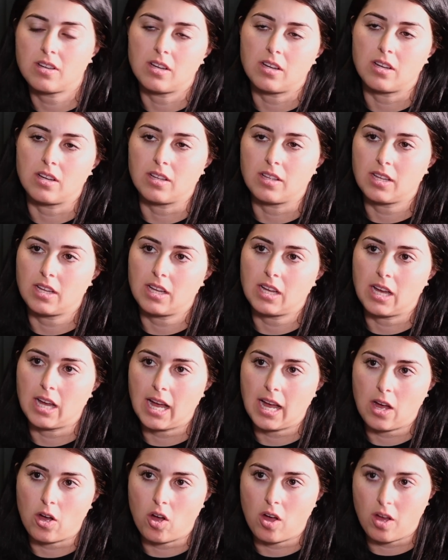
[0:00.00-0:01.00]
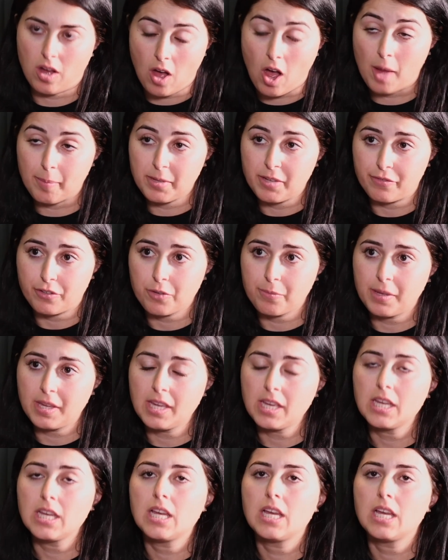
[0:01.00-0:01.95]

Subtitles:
a hobby for me.